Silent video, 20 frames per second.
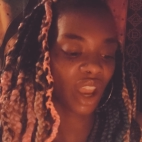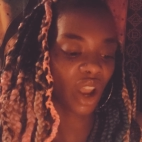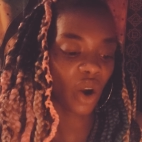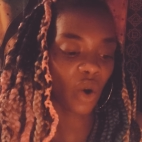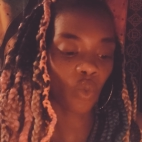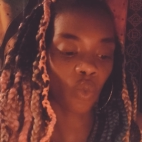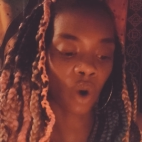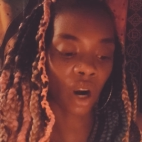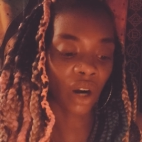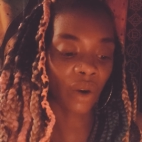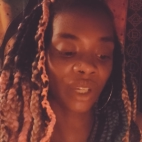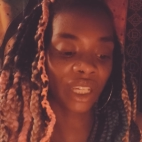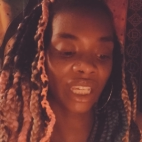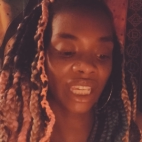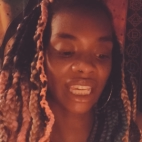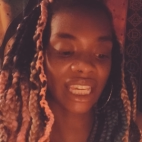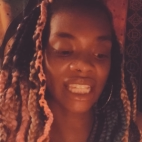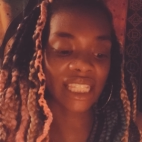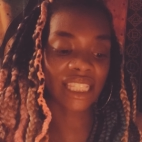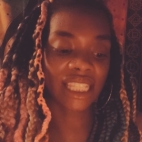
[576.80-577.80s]
Worry
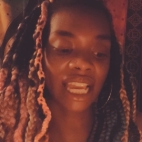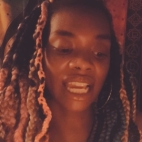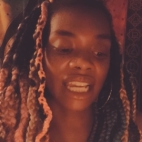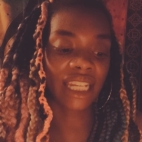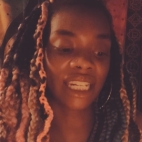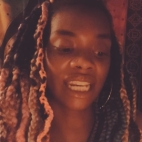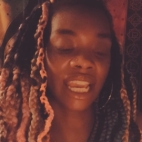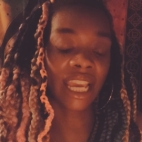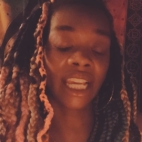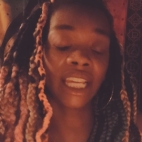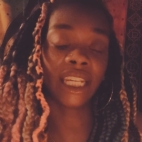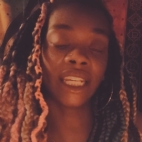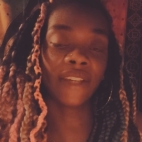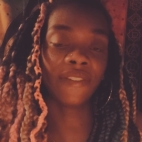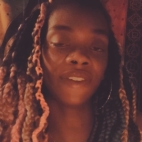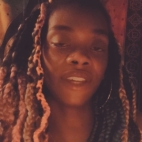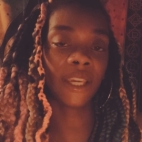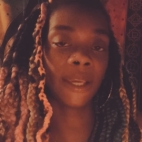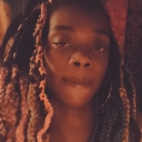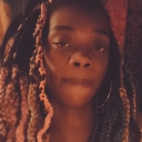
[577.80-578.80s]
is a negative
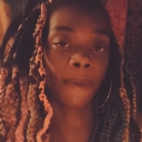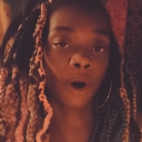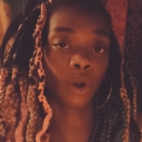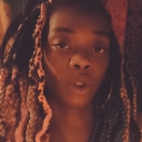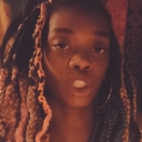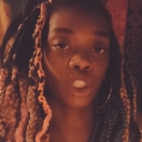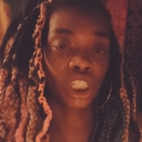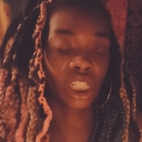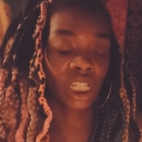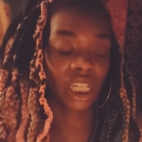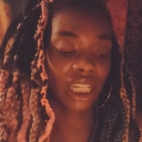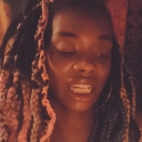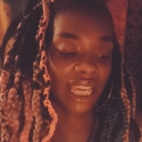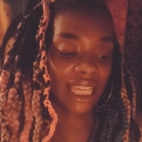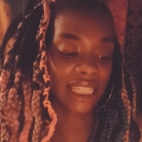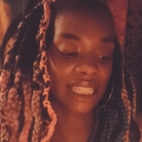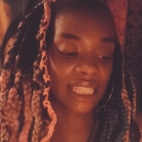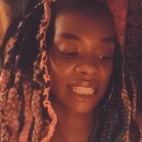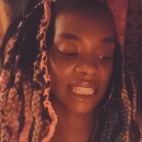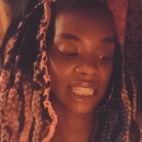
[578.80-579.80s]
emotion and
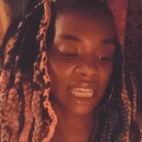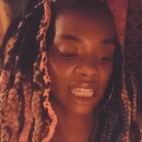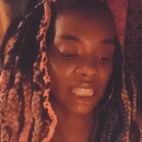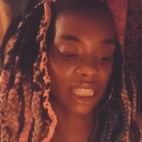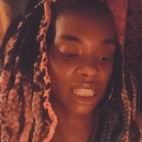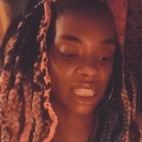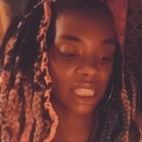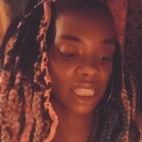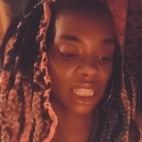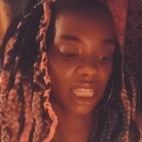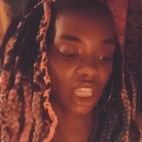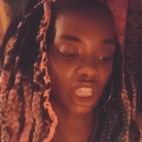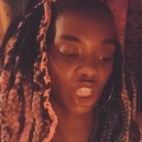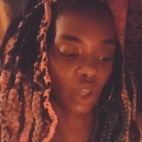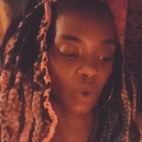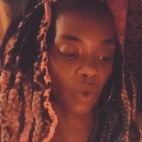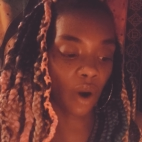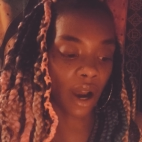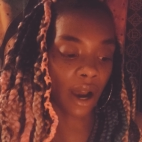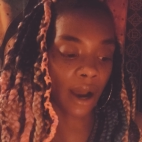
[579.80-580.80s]
sets
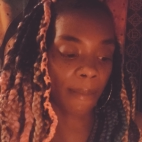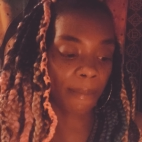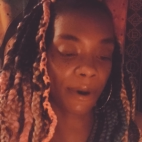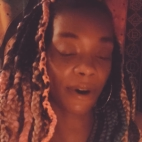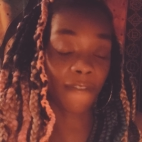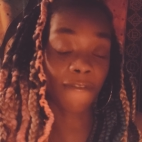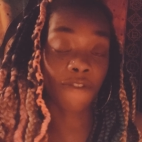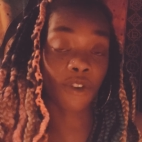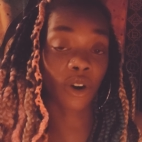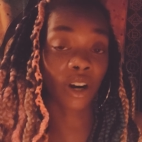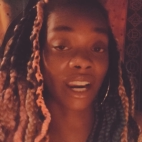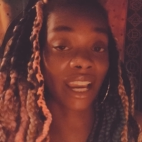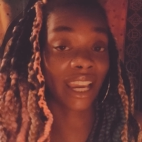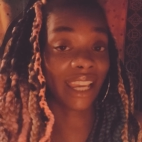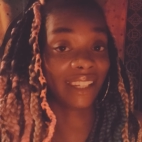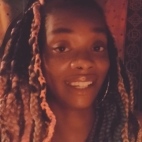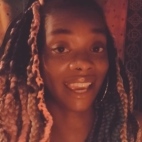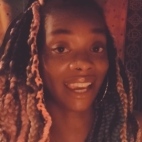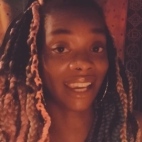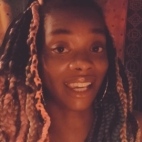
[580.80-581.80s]
you up for a
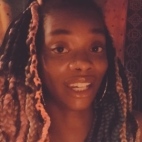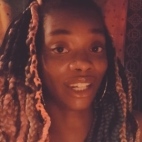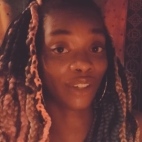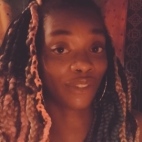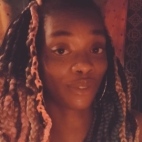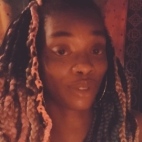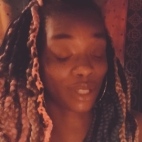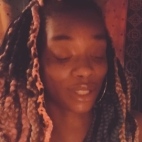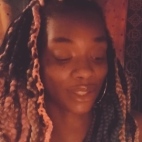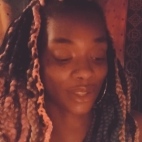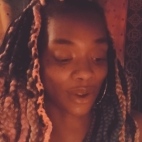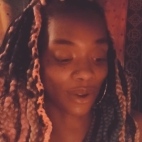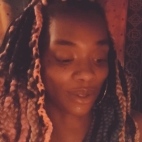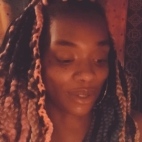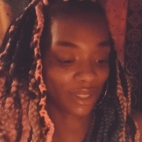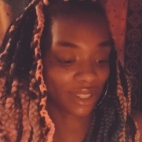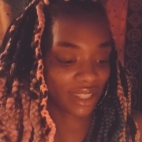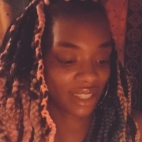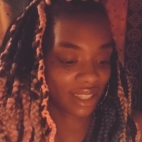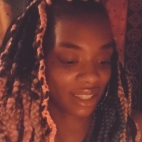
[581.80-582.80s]
negative
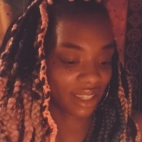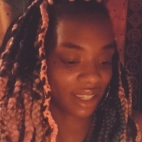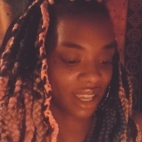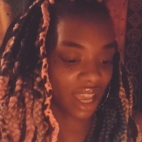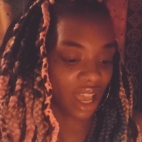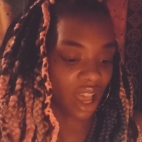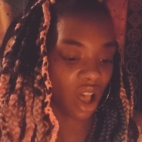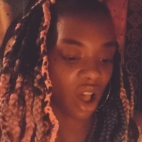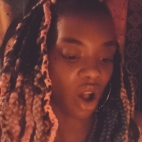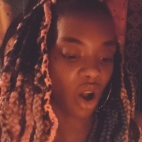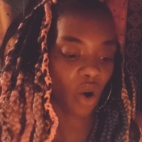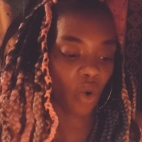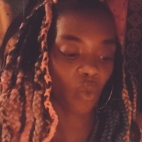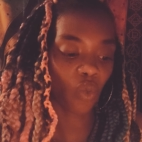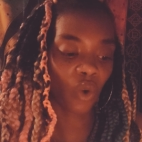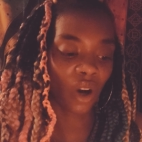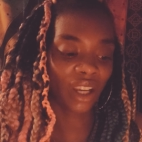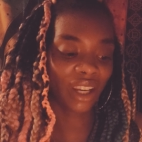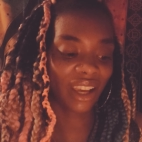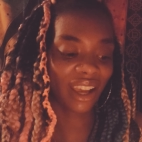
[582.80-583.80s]
result.
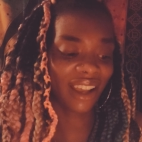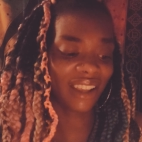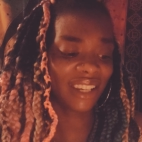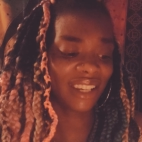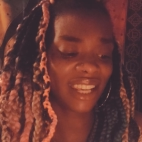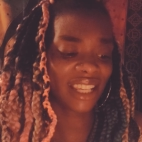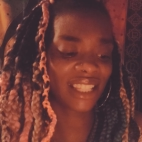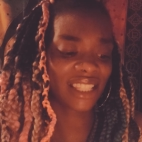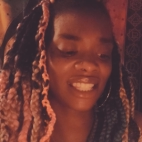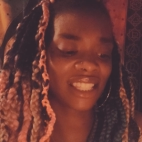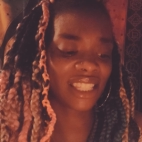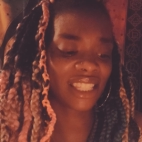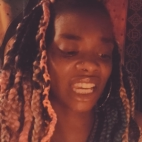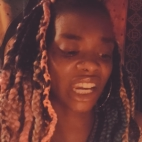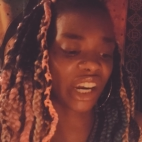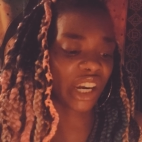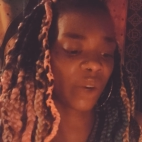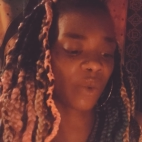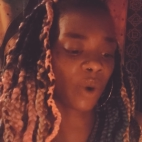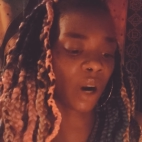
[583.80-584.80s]
What
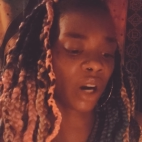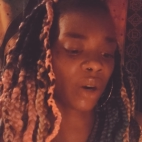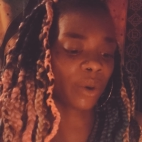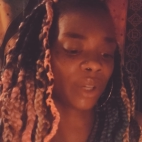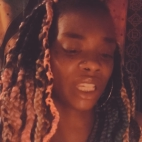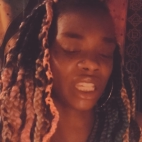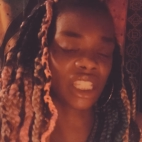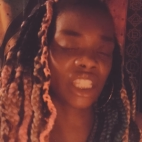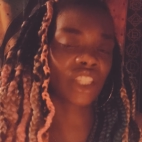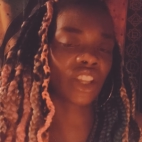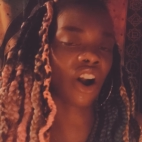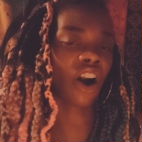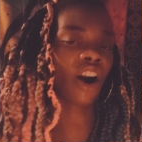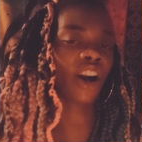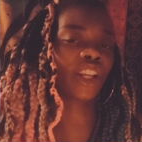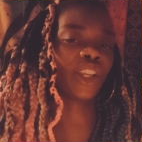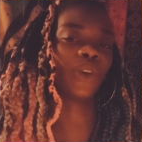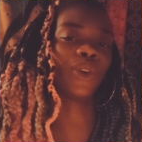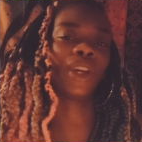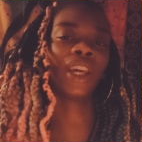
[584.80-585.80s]
unnecessary worries are
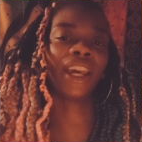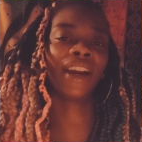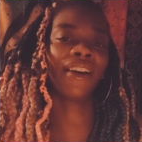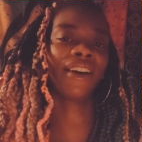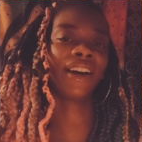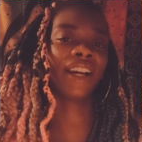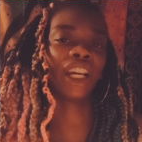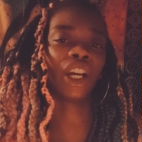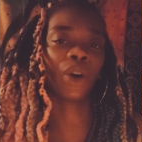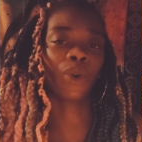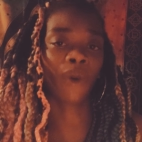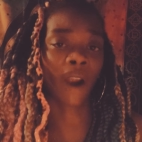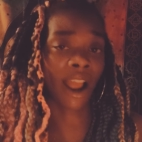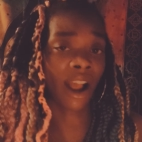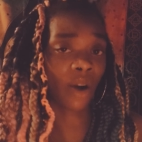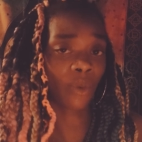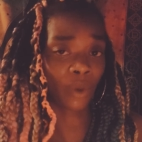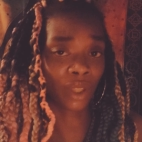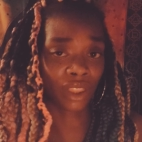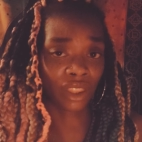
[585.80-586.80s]
you carrying
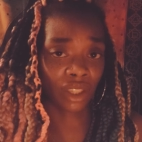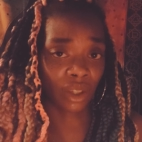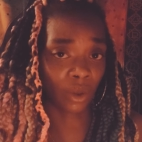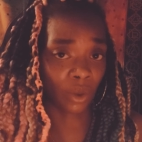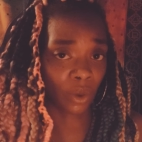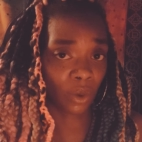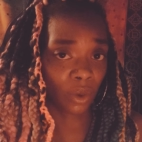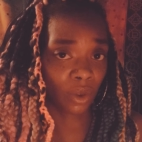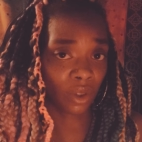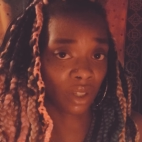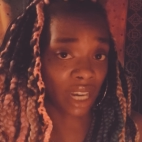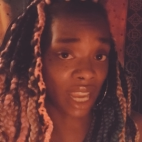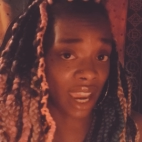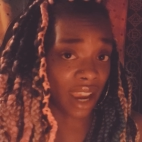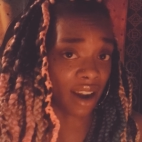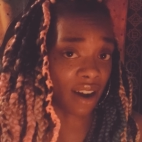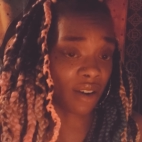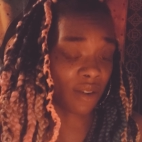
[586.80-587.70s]
around with you now?